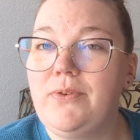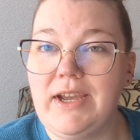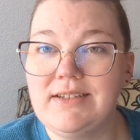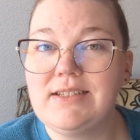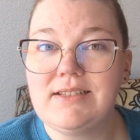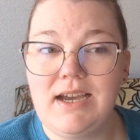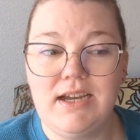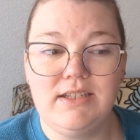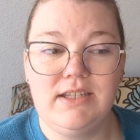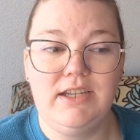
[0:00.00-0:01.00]

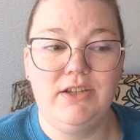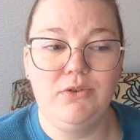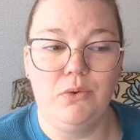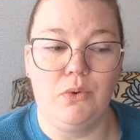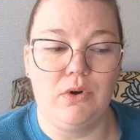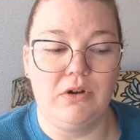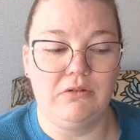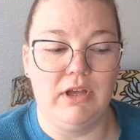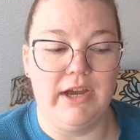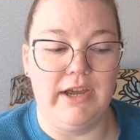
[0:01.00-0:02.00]
fantasizing or
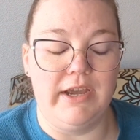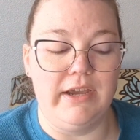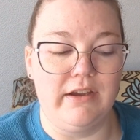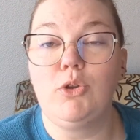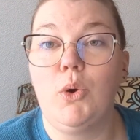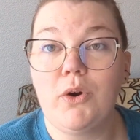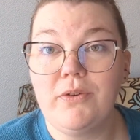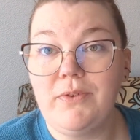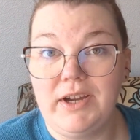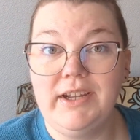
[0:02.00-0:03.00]
like
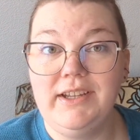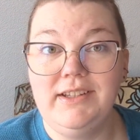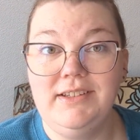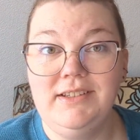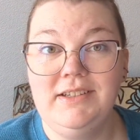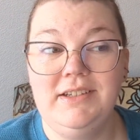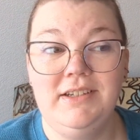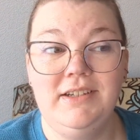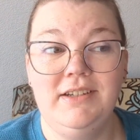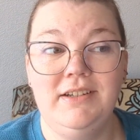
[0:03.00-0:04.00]
glorifying
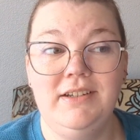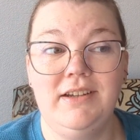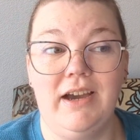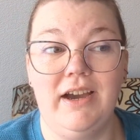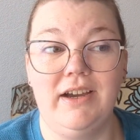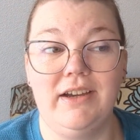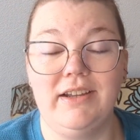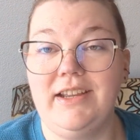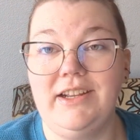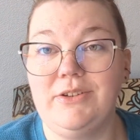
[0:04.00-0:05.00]

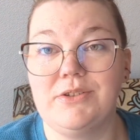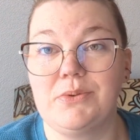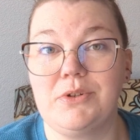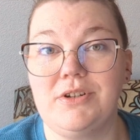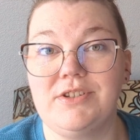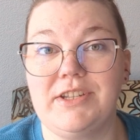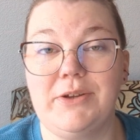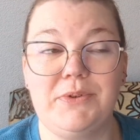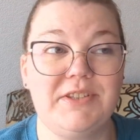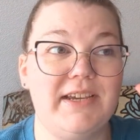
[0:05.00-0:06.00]
eating disorders. And it
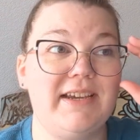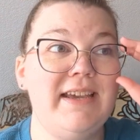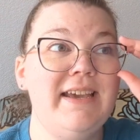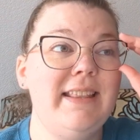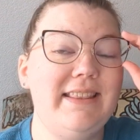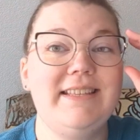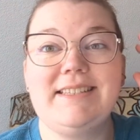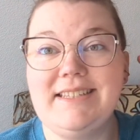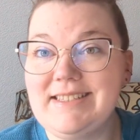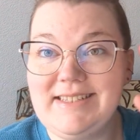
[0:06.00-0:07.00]
was like,
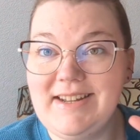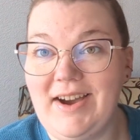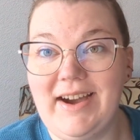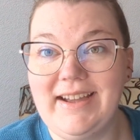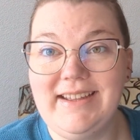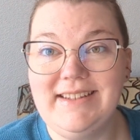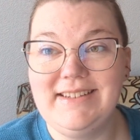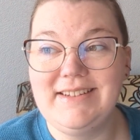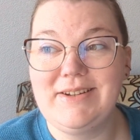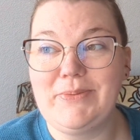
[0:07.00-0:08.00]
this is
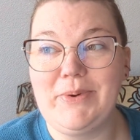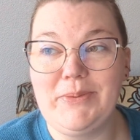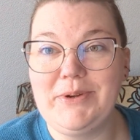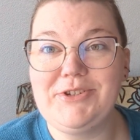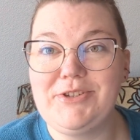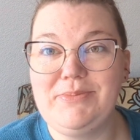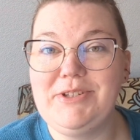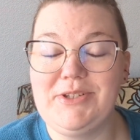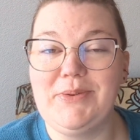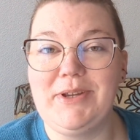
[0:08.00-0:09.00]
not what we should be
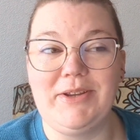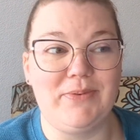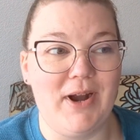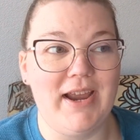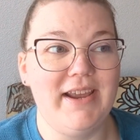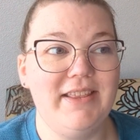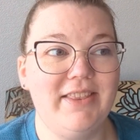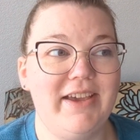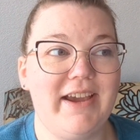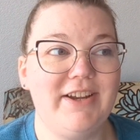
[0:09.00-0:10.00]
doing, right?
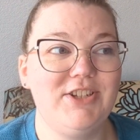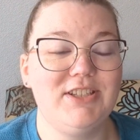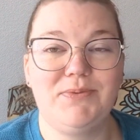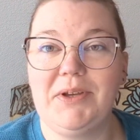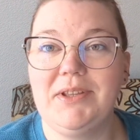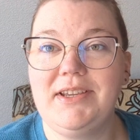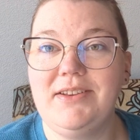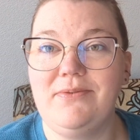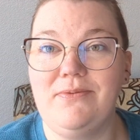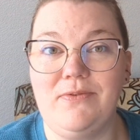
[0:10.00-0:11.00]
Like, I just felt like
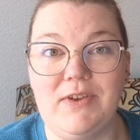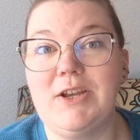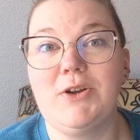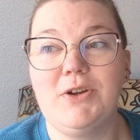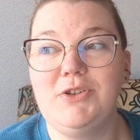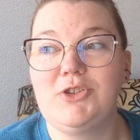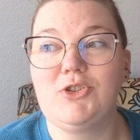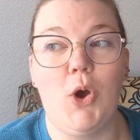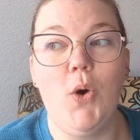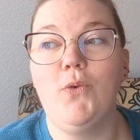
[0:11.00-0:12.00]
it veered
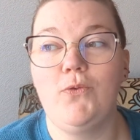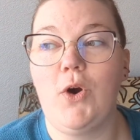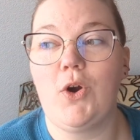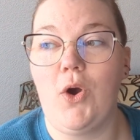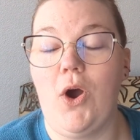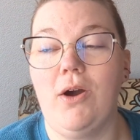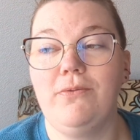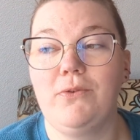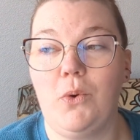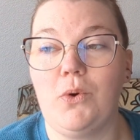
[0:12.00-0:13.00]
so far
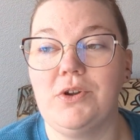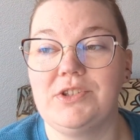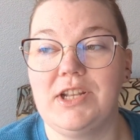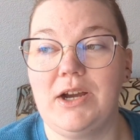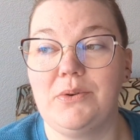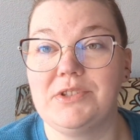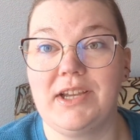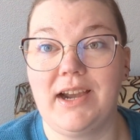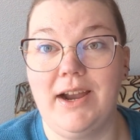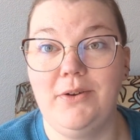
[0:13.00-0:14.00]
off course that I was
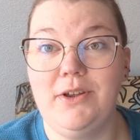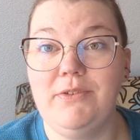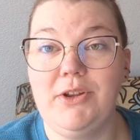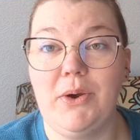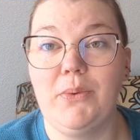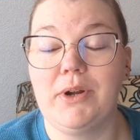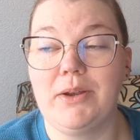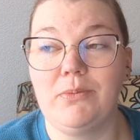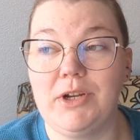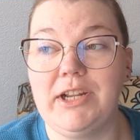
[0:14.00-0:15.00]
like, I don't even know what
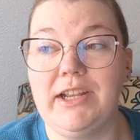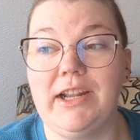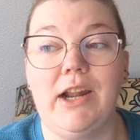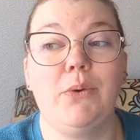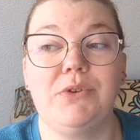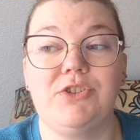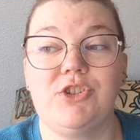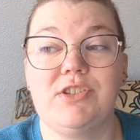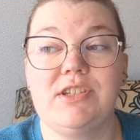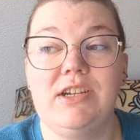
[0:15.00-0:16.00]
I'm reading. And
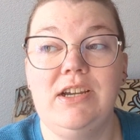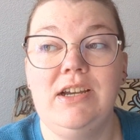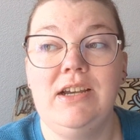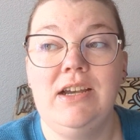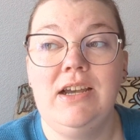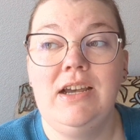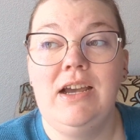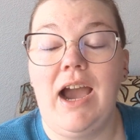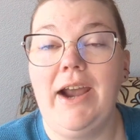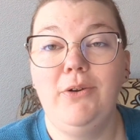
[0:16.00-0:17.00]

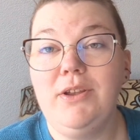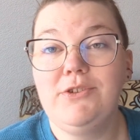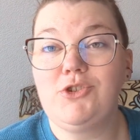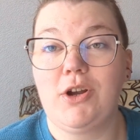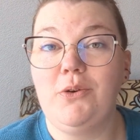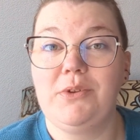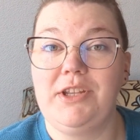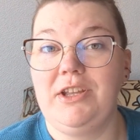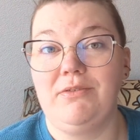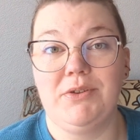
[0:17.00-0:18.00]
I don't even struggle with
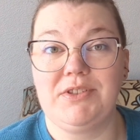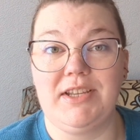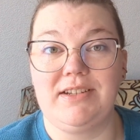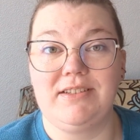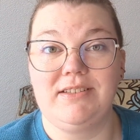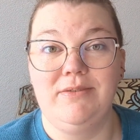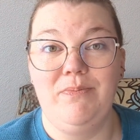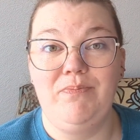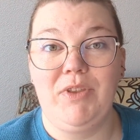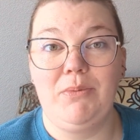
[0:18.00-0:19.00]
any of those things.
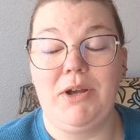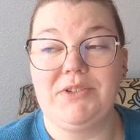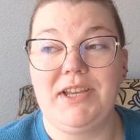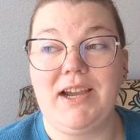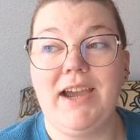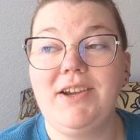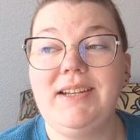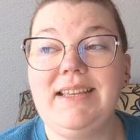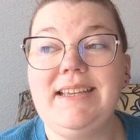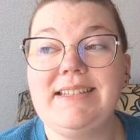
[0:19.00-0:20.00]
But I was like, I
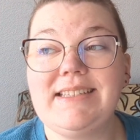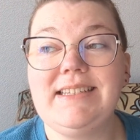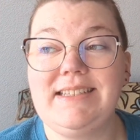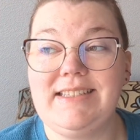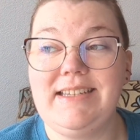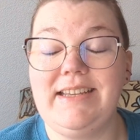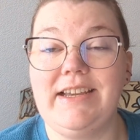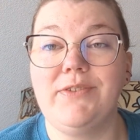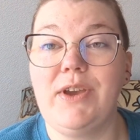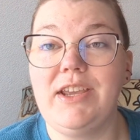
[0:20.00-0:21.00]
could easily see
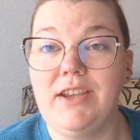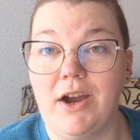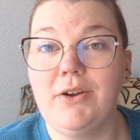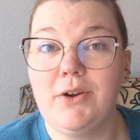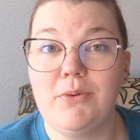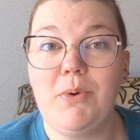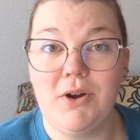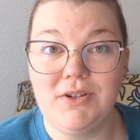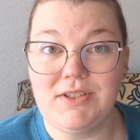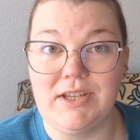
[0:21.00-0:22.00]
if a younger
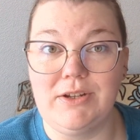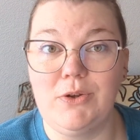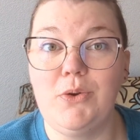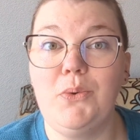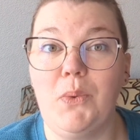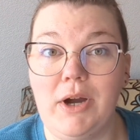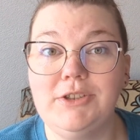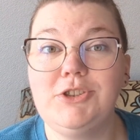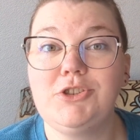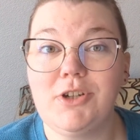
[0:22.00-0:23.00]
person who
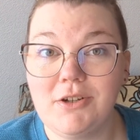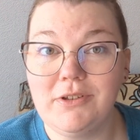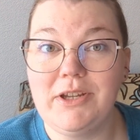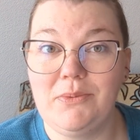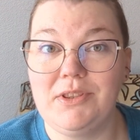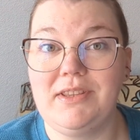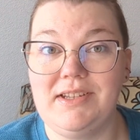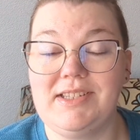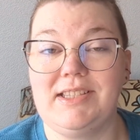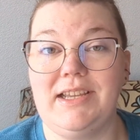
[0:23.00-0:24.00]
was struggling with
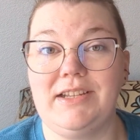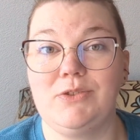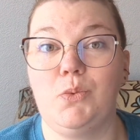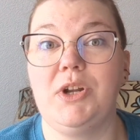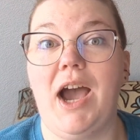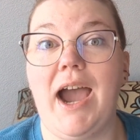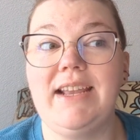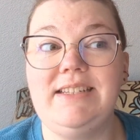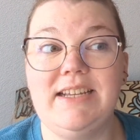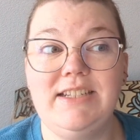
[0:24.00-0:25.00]
these things would
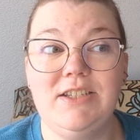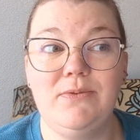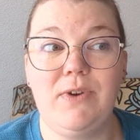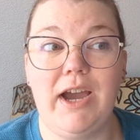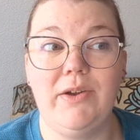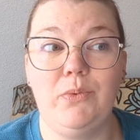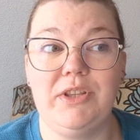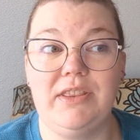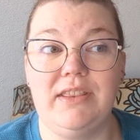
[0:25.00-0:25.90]
identify with